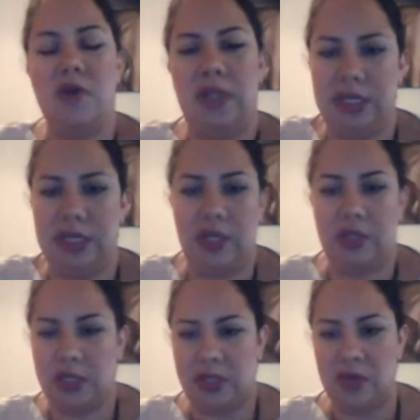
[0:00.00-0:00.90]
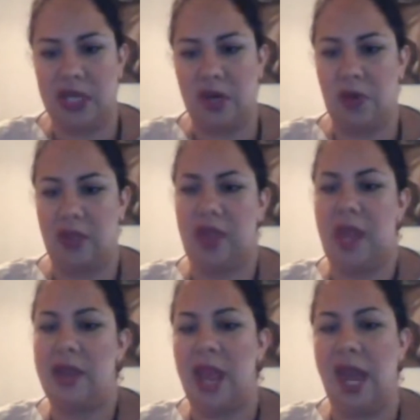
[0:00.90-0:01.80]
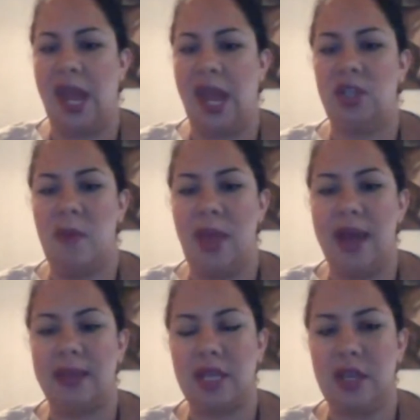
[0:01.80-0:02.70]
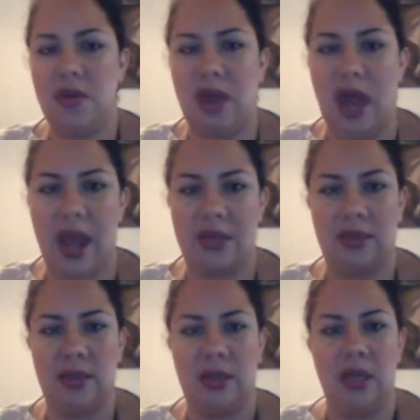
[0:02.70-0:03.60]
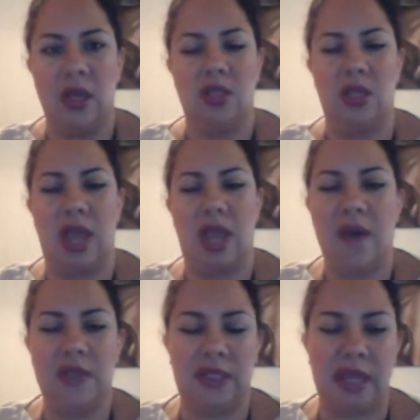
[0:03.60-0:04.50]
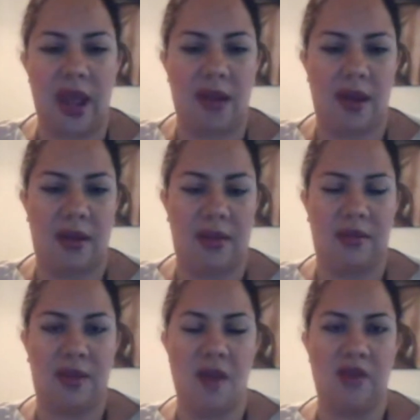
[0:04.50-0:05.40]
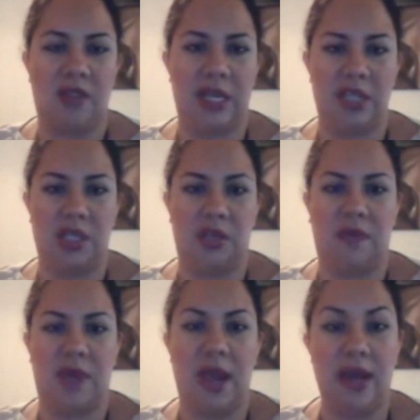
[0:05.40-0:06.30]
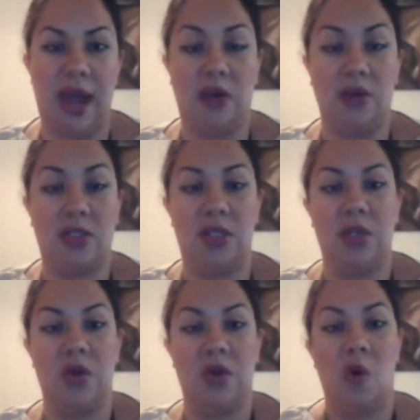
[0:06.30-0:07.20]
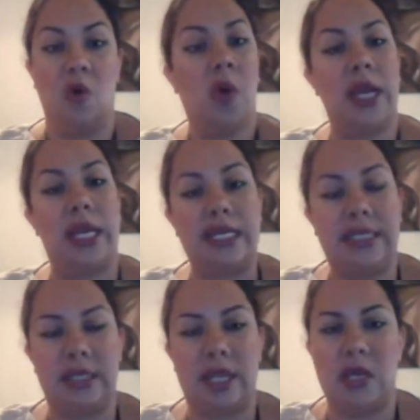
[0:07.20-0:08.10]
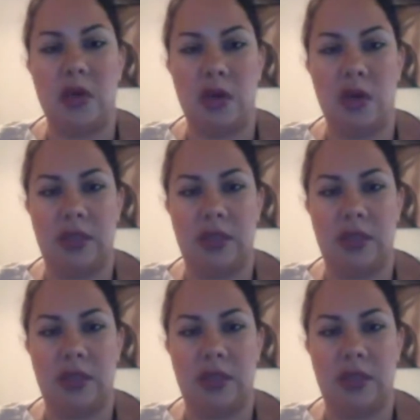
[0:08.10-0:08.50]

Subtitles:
And so there's always this guilt associated with it. And so I'm asking you guys to have this dialogue and this conversation to find out what is it